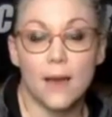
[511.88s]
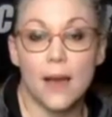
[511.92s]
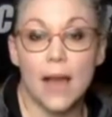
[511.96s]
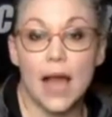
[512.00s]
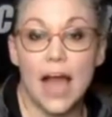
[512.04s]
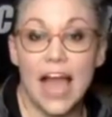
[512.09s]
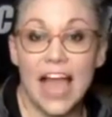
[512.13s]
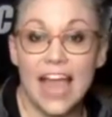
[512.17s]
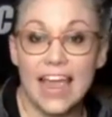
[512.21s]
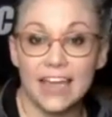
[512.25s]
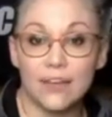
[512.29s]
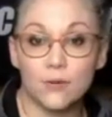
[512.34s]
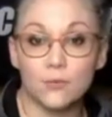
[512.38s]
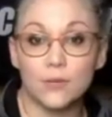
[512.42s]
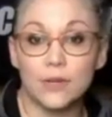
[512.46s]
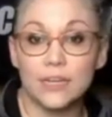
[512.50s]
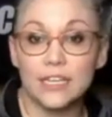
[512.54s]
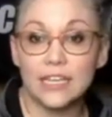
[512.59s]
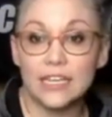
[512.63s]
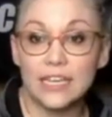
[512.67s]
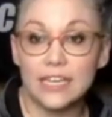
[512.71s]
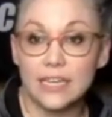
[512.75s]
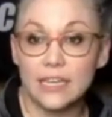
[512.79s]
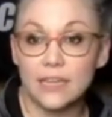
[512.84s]
And
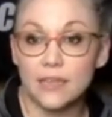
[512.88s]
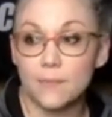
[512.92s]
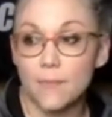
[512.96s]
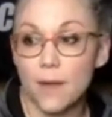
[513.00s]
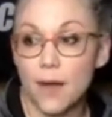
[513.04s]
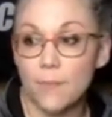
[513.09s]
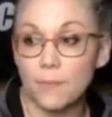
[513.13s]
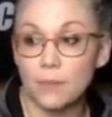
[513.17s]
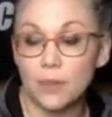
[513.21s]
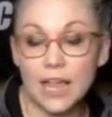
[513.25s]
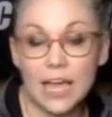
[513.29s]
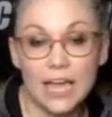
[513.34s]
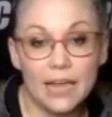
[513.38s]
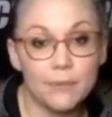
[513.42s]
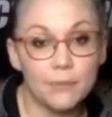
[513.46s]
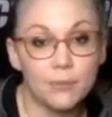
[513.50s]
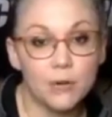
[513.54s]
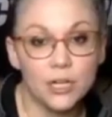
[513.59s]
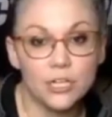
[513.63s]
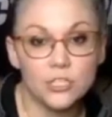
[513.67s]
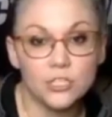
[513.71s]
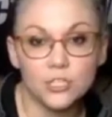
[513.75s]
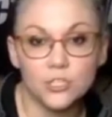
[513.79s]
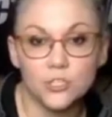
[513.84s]
really, applying
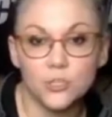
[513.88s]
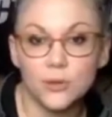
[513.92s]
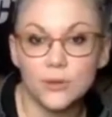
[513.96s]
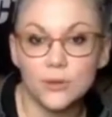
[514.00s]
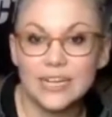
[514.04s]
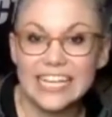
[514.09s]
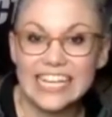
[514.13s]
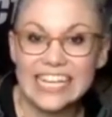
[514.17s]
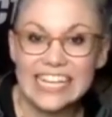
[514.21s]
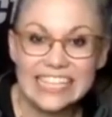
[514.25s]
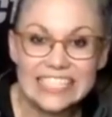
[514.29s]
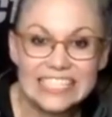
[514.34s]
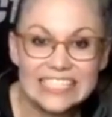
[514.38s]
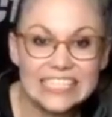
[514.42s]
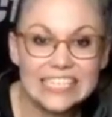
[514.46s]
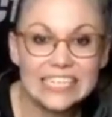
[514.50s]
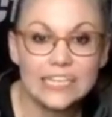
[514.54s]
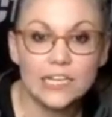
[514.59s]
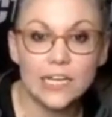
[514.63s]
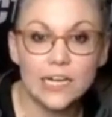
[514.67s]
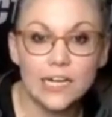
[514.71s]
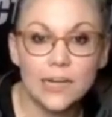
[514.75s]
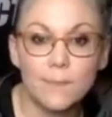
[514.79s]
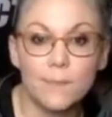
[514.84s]
pressure to it isn't
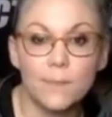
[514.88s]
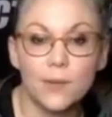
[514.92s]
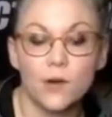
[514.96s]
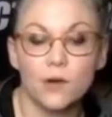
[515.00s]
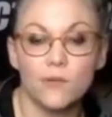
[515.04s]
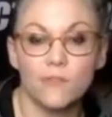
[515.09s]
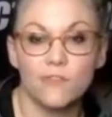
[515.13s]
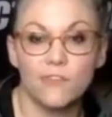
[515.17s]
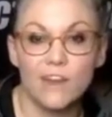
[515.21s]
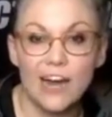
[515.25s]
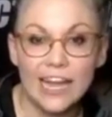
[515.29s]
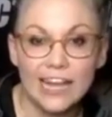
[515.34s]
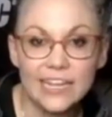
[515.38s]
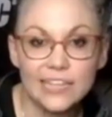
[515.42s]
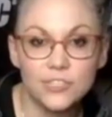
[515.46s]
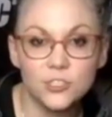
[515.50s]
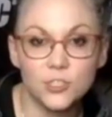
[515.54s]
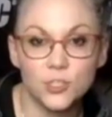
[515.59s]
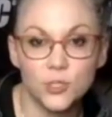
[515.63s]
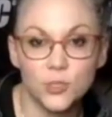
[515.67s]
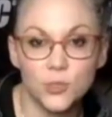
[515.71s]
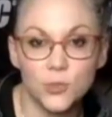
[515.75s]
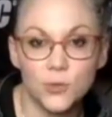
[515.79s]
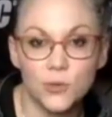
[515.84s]
going to provide
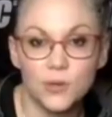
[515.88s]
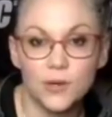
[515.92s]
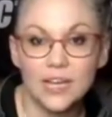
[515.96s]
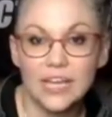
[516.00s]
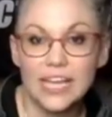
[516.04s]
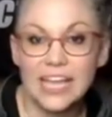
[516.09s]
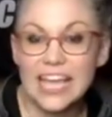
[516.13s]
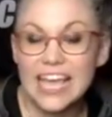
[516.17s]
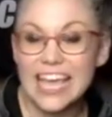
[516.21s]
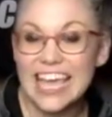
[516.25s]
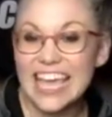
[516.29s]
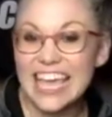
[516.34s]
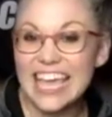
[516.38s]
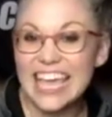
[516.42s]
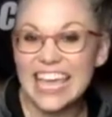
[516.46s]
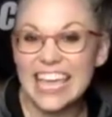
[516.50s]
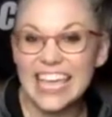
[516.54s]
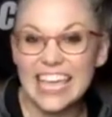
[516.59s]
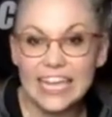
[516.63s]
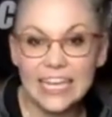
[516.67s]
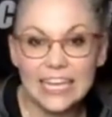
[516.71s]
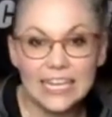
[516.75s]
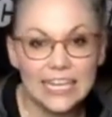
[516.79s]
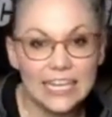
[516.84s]
you
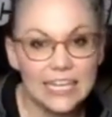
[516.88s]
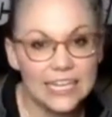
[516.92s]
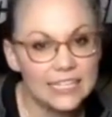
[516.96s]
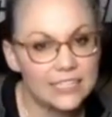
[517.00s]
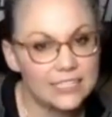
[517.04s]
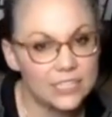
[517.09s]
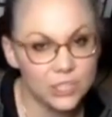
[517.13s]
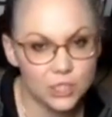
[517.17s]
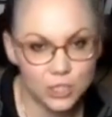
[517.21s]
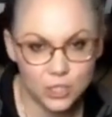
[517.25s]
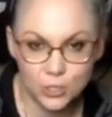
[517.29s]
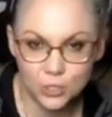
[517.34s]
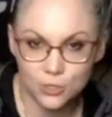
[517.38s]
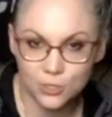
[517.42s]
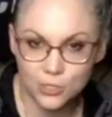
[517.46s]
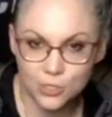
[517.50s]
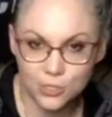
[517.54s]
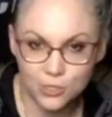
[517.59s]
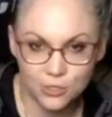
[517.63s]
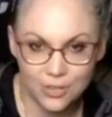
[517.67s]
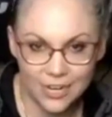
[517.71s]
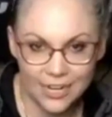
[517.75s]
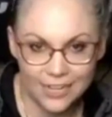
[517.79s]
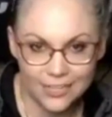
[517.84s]
any additional
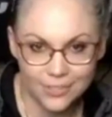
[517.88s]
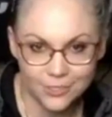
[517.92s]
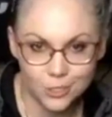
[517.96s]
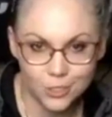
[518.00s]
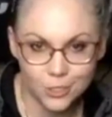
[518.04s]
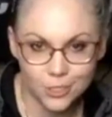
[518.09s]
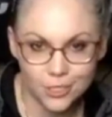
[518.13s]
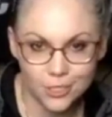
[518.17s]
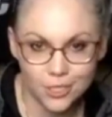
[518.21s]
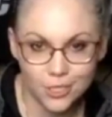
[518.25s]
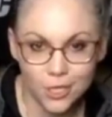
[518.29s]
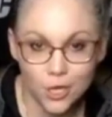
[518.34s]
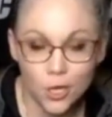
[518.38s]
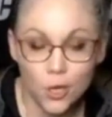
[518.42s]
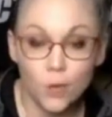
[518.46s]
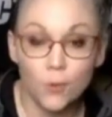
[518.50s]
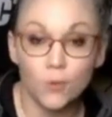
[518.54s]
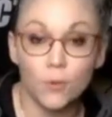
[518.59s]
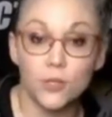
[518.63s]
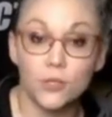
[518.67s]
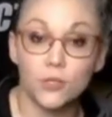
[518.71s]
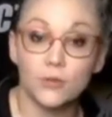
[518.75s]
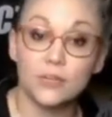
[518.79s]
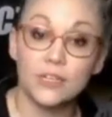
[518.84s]
stretch.
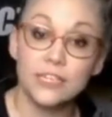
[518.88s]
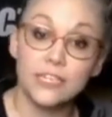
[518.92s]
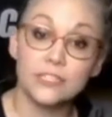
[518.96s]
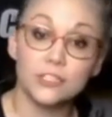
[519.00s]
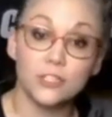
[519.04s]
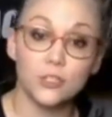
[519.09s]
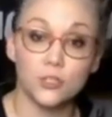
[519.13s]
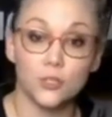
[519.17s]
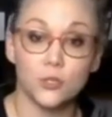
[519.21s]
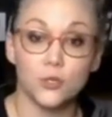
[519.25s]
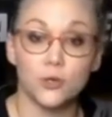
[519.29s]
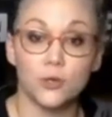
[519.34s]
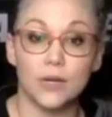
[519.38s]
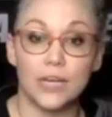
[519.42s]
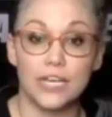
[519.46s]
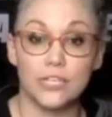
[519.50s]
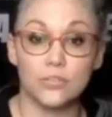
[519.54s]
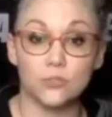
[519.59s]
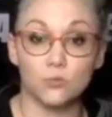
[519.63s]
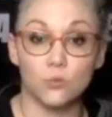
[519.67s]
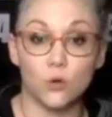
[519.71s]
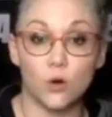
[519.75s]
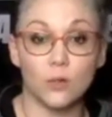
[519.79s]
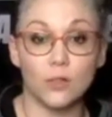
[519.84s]
What you need to do is
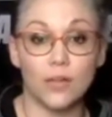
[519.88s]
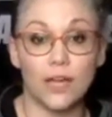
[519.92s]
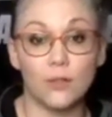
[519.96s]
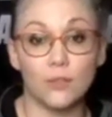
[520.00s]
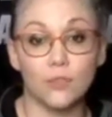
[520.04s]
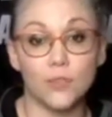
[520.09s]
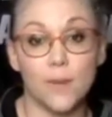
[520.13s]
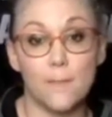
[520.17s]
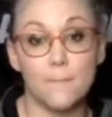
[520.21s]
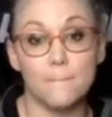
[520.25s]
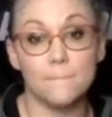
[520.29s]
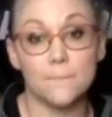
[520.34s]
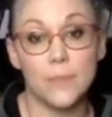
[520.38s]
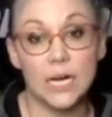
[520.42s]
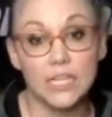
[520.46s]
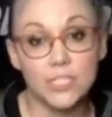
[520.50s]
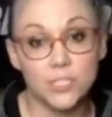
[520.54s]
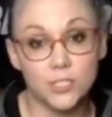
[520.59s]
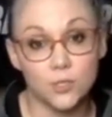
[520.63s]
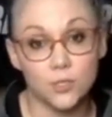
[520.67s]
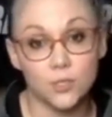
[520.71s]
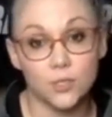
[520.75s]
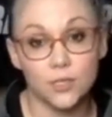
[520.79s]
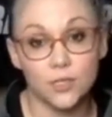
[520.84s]
roll out the
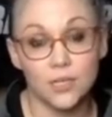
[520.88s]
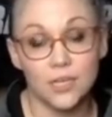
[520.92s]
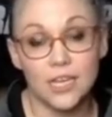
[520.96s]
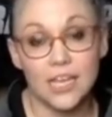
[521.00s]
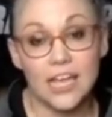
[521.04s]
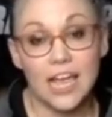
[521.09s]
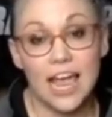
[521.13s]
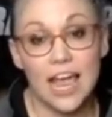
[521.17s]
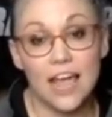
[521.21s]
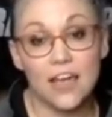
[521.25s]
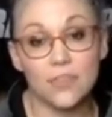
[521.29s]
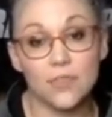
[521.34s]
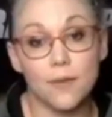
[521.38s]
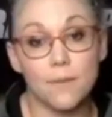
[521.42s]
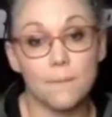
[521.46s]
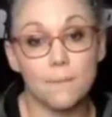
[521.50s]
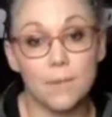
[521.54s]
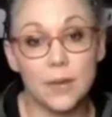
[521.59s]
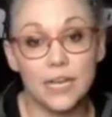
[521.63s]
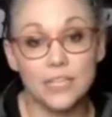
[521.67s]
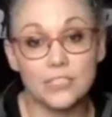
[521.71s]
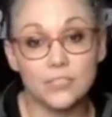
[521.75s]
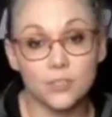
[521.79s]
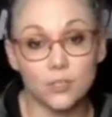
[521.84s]
muscle. And the
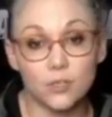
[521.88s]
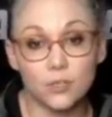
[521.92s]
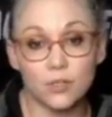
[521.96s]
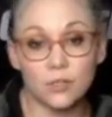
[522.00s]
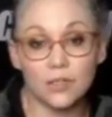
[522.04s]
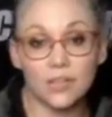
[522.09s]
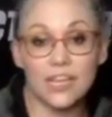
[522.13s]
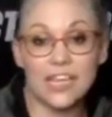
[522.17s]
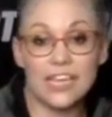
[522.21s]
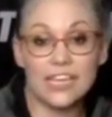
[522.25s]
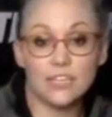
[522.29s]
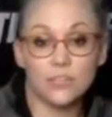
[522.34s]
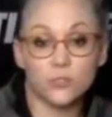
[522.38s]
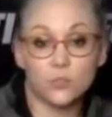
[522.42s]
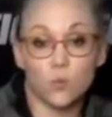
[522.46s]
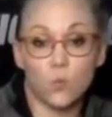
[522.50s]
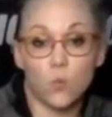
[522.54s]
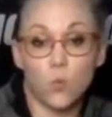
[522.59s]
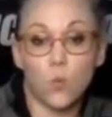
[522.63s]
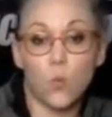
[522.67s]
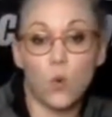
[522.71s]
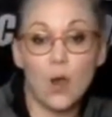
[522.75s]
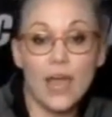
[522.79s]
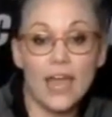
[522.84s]
muscle is
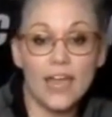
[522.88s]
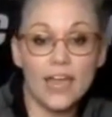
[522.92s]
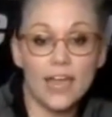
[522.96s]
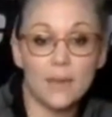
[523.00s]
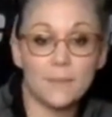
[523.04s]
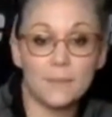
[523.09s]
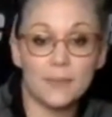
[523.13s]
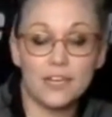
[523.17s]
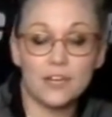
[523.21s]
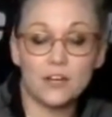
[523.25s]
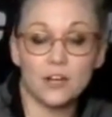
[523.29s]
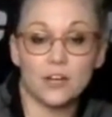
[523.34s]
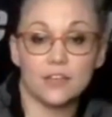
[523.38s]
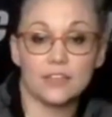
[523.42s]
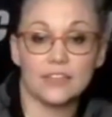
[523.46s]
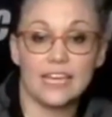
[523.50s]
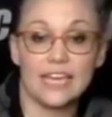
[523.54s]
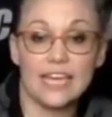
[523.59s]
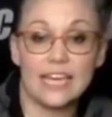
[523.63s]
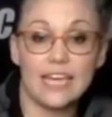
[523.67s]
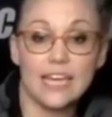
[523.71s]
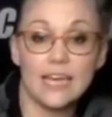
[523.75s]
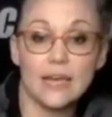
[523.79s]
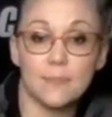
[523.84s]
way up here on the
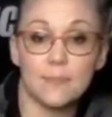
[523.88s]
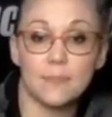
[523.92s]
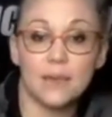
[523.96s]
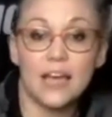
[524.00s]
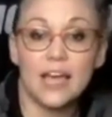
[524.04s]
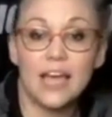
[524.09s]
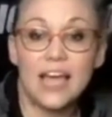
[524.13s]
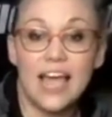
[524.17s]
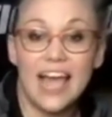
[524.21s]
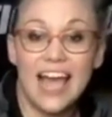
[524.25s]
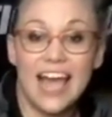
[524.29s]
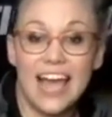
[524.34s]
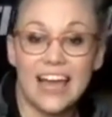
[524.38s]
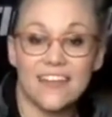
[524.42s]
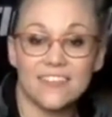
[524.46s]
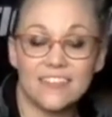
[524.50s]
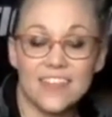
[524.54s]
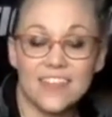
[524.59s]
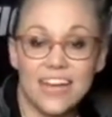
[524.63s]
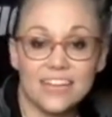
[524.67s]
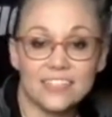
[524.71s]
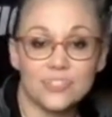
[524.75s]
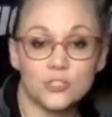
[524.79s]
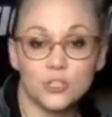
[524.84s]
hip, and
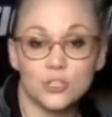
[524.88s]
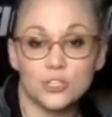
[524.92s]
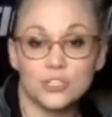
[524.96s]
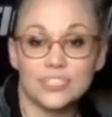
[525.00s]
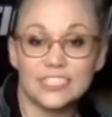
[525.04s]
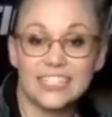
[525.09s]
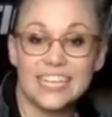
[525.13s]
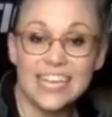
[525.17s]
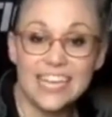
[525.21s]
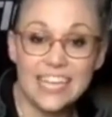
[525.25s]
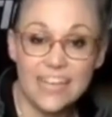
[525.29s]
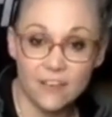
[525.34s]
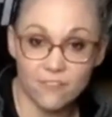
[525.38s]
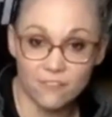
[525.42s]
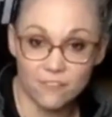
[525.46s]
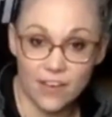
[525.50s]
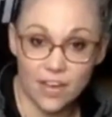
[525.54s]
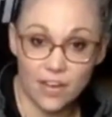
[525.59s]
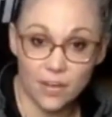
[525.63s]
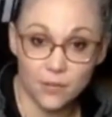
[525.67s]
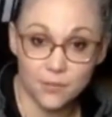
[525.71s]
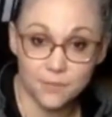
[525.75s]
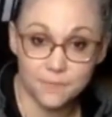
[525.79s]
that's your TFL.